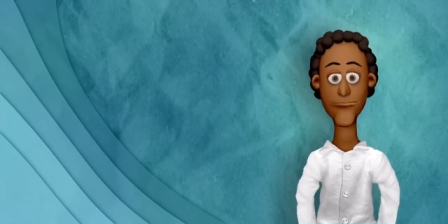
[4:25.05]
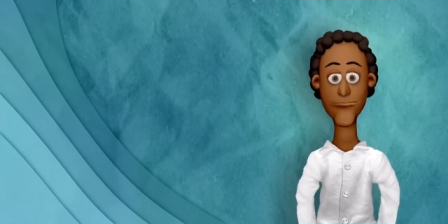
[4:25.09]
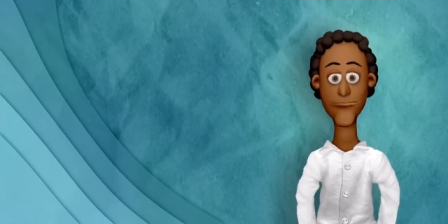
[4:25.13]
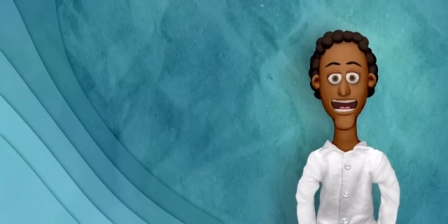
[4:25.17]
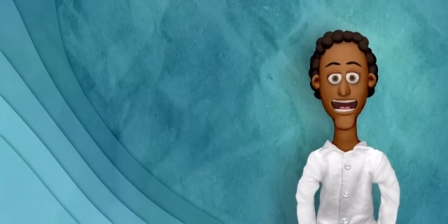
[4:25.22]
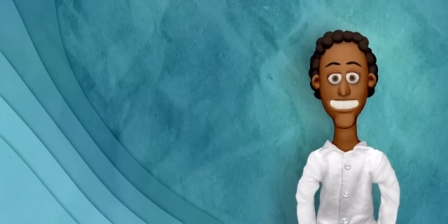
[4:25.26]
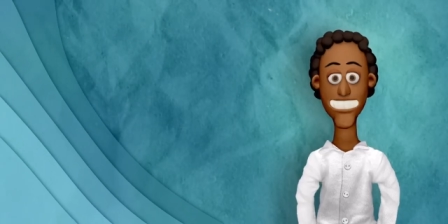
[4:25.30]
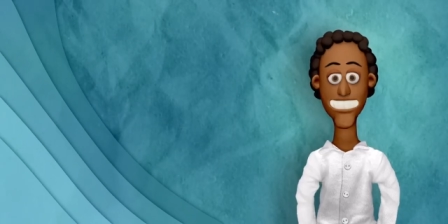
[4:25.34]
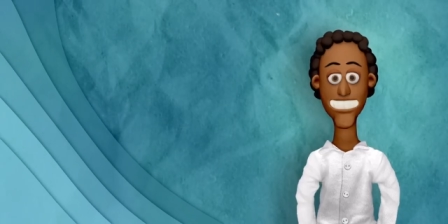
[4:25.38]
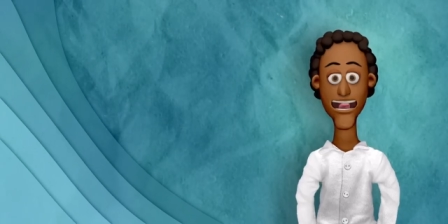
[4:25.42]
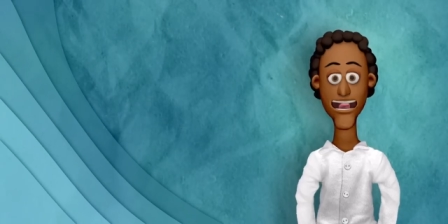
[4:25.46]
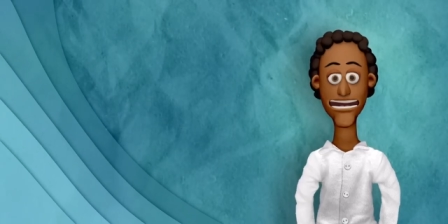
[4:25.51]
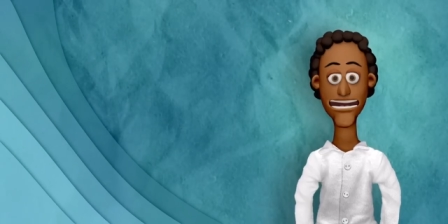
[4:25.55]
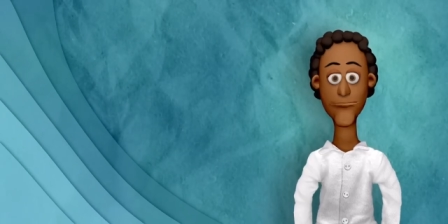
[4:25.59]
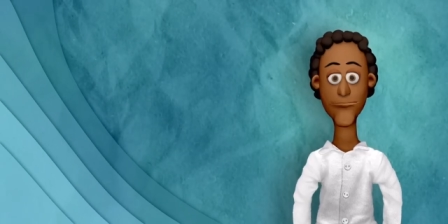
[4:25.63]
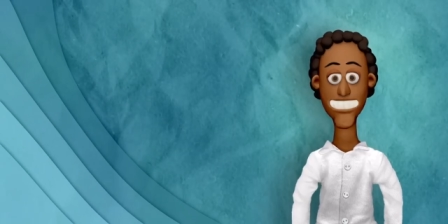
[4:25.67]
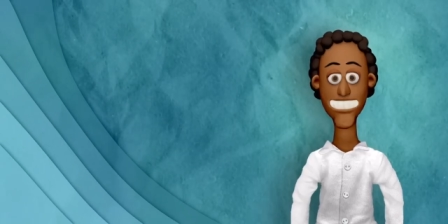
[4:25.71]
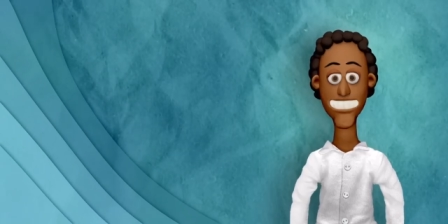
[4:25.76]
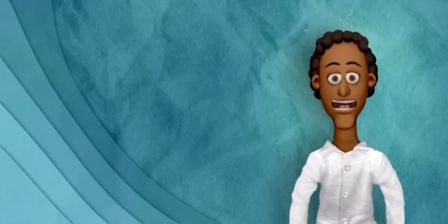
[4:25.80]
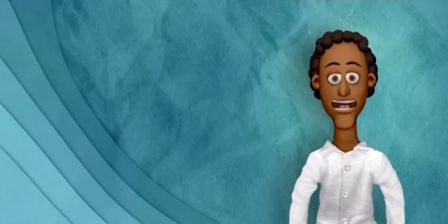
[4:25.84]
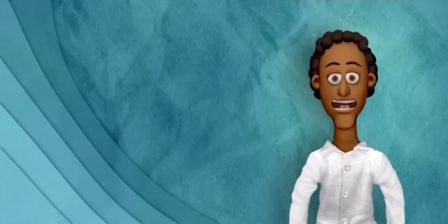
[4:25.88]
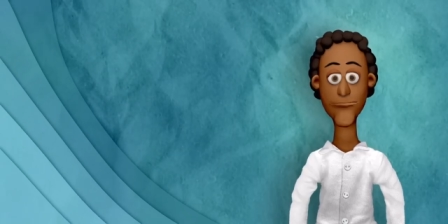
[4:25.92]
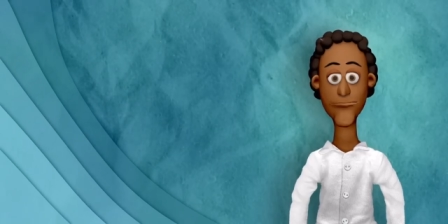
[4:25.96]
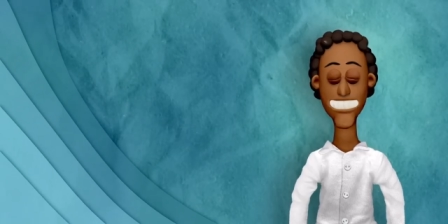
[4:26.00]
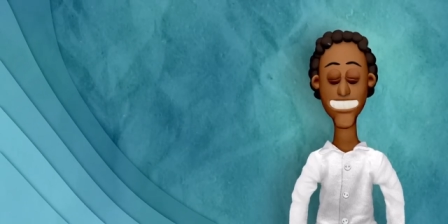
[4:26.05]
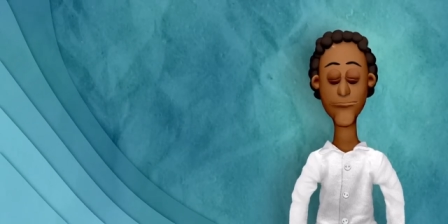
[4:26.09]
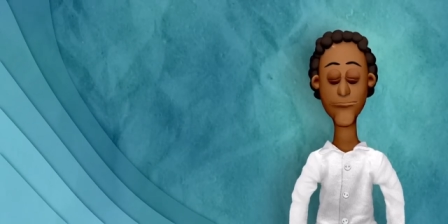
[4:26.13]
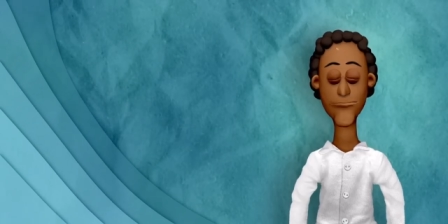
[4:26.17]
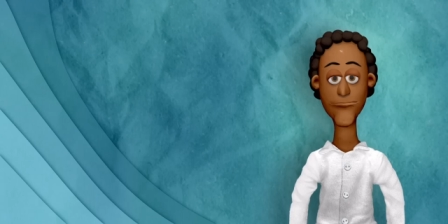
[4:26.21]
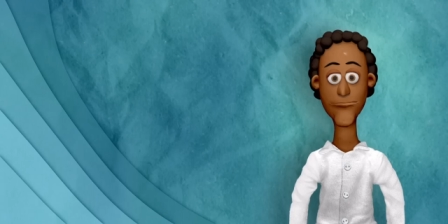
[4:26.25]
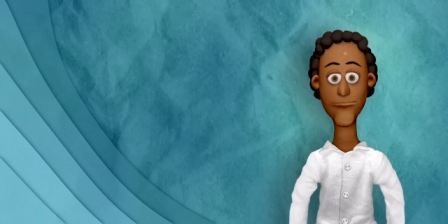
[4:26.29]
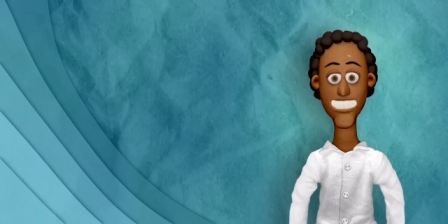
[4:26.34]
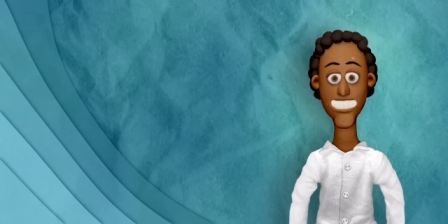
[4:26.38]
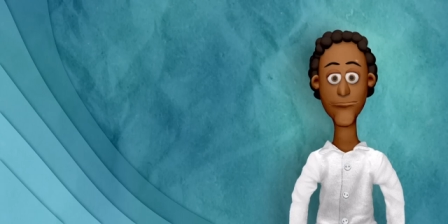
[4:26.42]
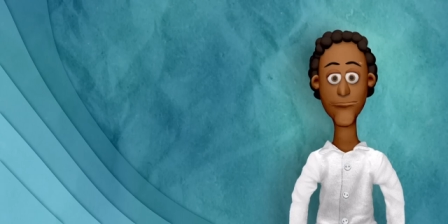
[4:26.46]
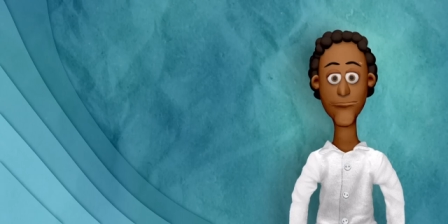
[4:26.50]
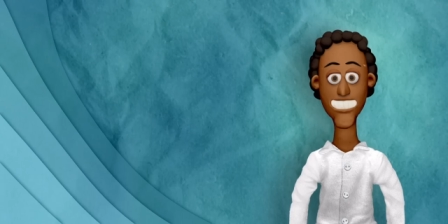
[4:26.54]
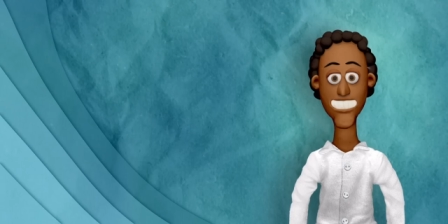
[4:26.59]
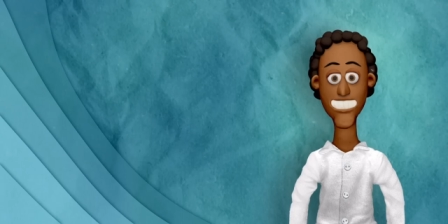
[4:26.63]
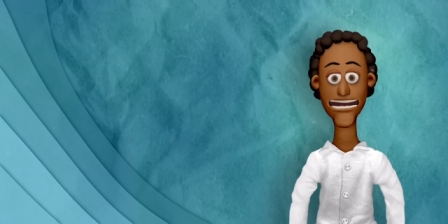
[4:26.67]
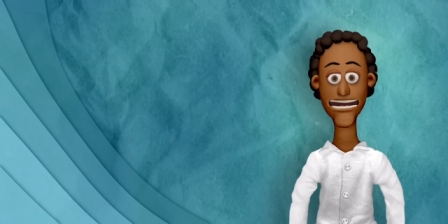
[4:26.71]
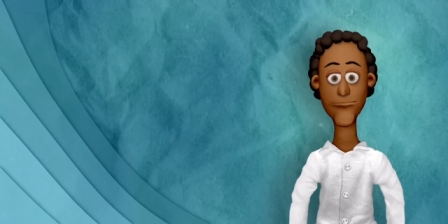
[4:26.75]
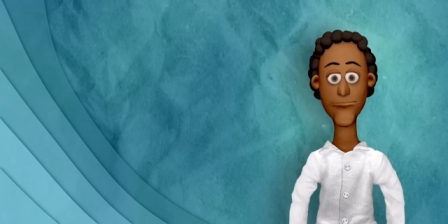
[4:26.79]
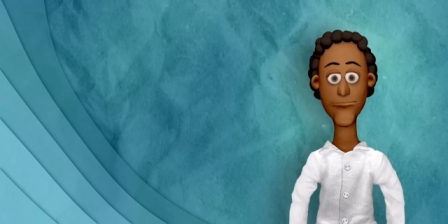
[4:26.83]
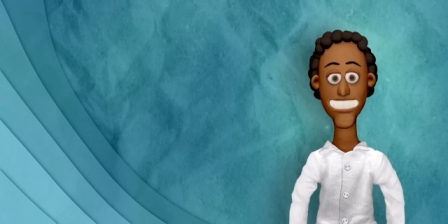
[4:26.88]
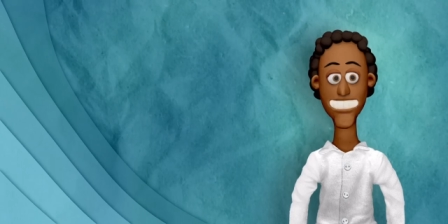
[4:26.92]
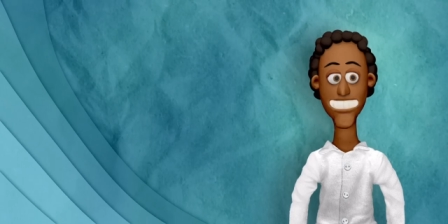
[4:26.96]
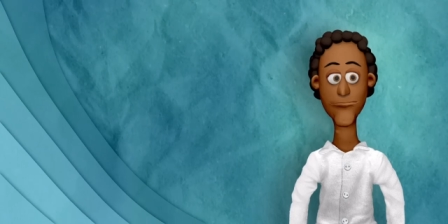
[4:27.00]
are commonly selected
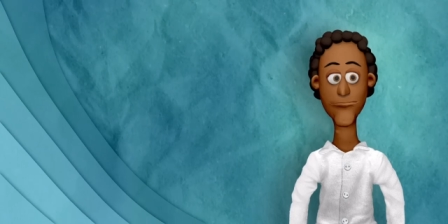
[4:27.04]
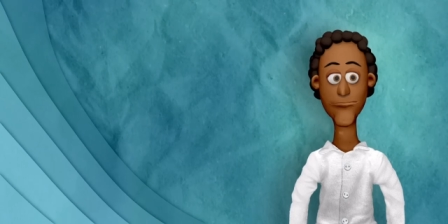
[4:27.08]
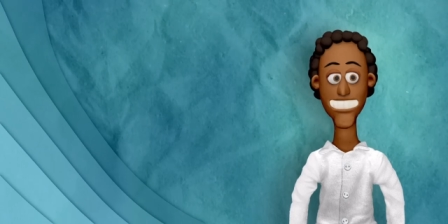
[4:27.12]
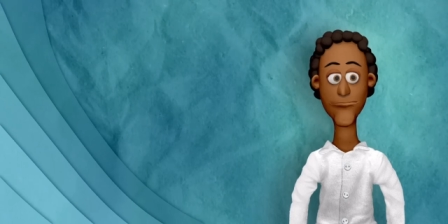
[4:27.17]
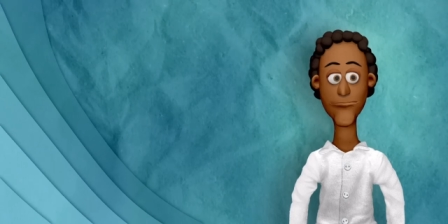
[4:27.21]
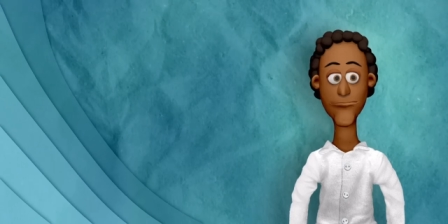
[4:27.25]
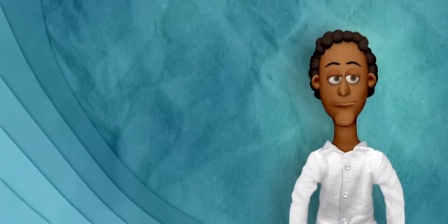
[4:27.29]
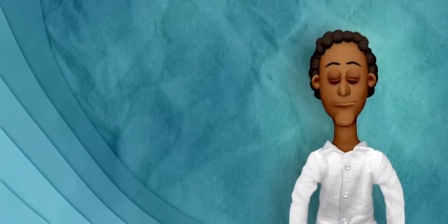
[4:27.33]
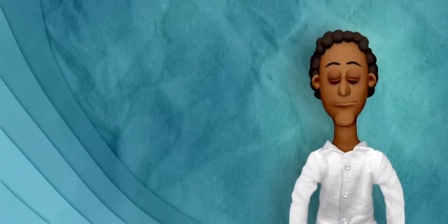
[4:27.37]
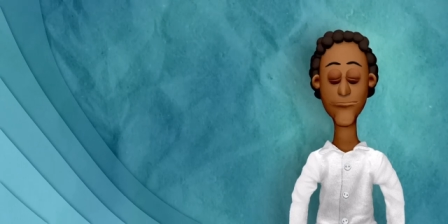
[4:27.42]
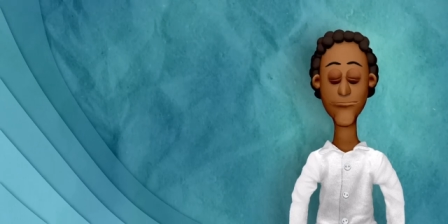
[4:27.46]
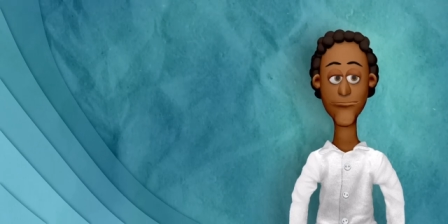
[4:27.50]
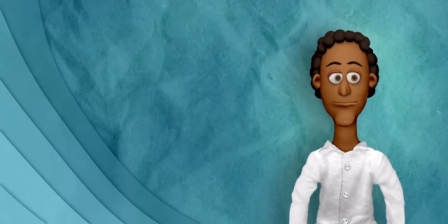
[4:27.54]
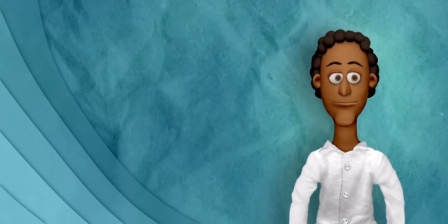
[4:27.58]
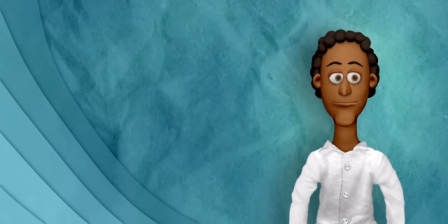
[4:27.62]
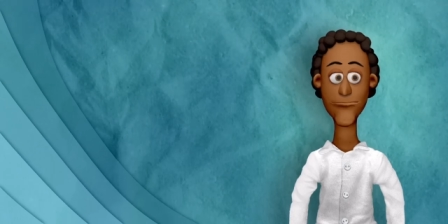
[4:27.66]
teaching concepts